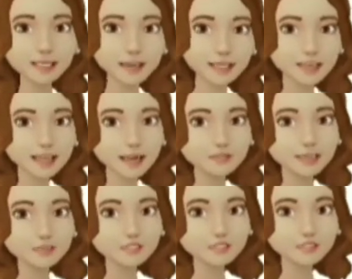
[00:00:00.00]
Got an
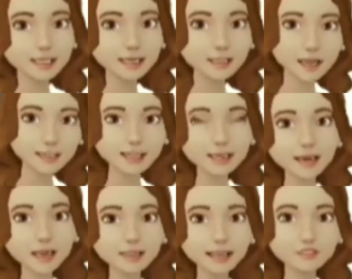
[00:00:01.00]
extra lift ticket,
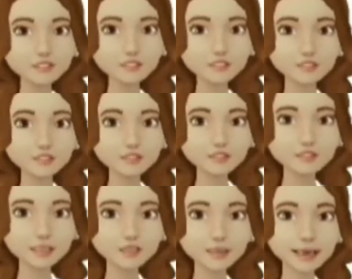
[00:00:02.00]
you in?
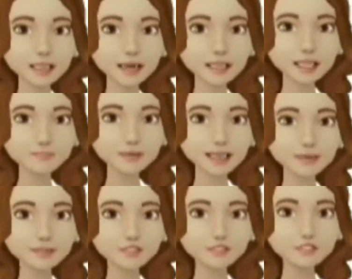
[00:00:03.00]
Then release the talk
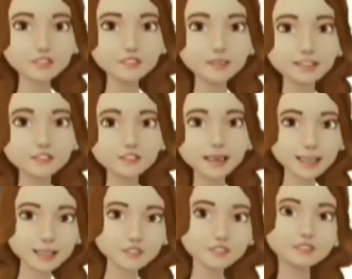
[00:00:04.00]
button when you're
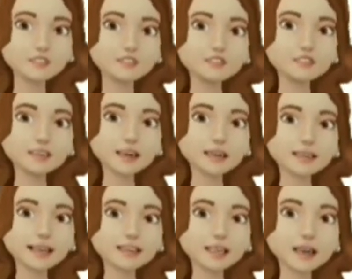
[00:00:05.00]
done. When your
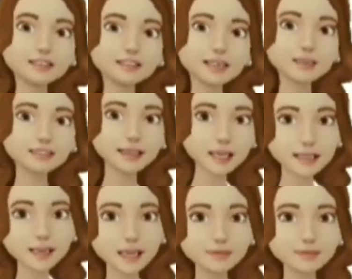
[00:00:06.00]
friend responds,
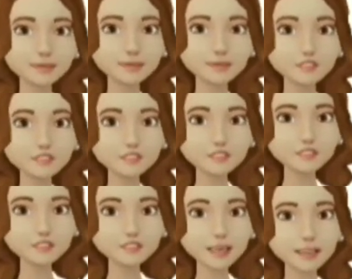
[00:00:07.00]
you'll hear their voice
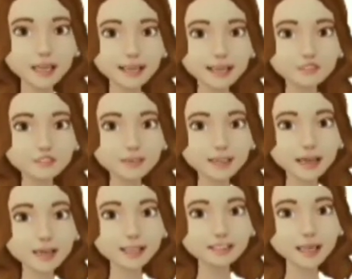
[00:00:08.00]
immediately and
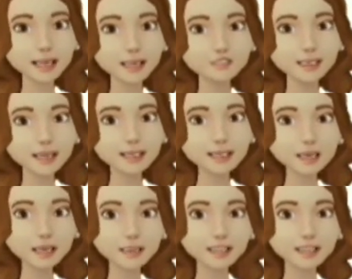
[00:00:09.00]
without a notification.